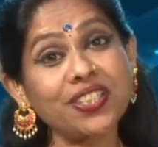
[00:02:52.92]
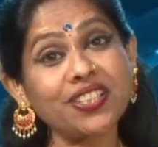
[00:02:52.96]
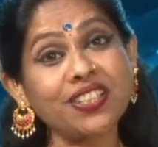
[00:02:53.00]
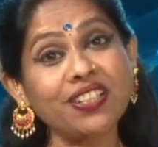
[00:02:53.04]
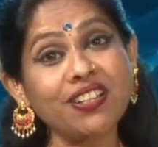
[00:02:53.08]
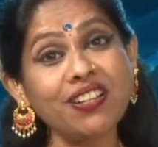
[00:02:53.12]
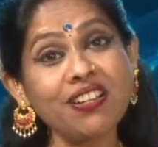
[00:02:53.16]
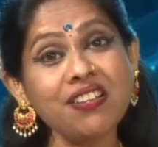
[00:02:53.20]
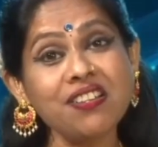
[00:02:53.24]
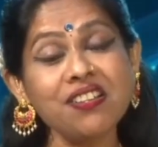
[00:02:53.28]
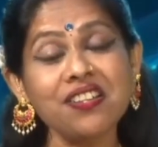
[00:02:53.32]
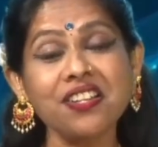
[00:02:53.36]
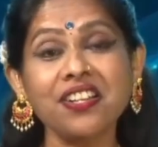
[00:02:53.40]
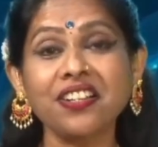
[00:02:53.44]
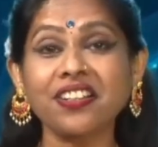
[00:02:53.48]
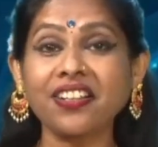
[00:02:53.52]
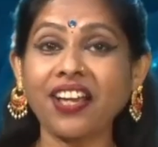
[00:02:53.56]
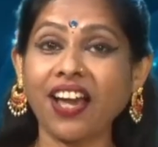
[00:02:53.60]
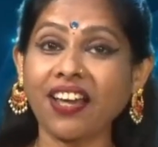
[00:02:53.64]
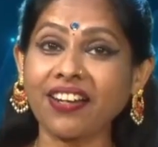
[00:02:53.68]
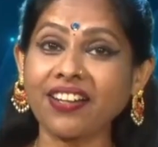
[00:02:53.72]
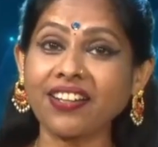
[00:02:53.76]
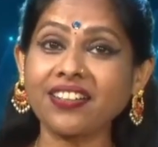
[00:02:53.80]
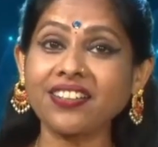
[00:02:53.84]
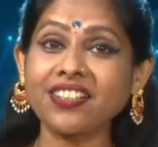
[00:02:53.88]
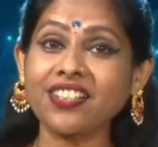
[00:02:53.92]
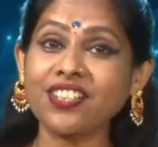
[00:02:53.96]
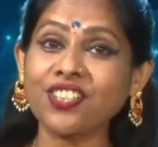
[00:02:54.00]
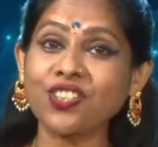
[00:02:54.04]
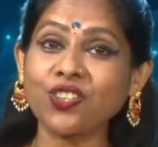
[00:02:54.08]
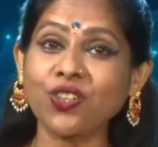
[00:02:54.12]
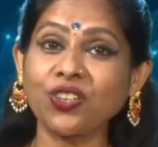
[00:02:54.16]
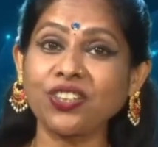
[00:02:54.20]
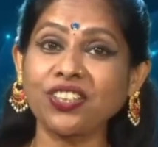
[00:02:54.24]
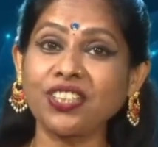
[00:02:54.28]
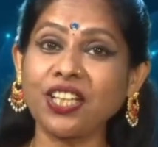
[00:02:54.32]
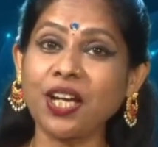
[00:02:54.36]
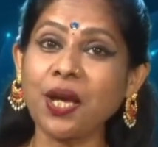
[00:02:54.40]
the characters
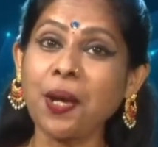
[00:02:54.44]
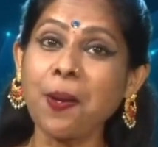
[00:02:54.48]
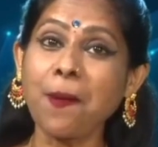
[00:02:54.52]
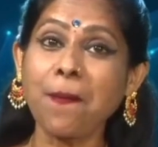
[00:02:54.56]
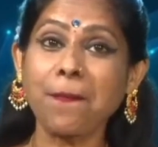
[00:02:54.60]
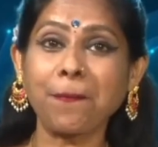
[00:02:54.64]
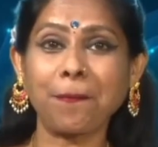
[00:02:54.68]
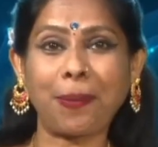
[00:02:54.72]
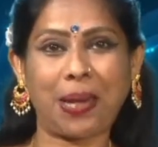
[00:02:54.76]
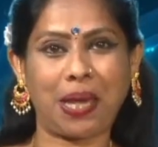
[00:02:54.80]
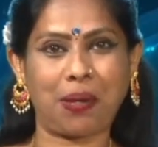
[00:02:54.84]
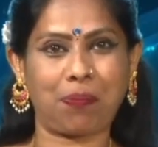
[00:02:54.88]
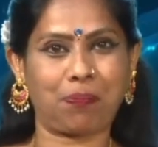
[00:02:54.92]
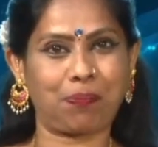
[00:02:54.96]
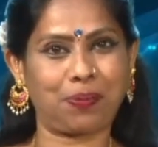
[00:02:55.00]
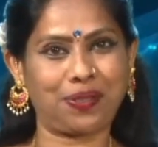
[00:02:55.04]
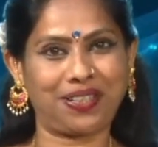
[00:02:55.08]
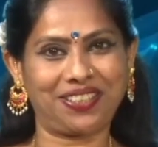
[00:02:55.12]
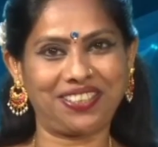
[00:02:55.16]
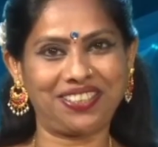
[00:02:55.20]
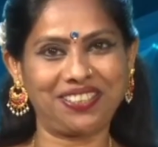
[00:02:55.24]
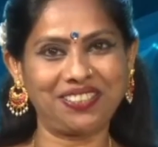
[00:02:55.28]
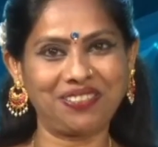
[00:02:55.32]
on the paper.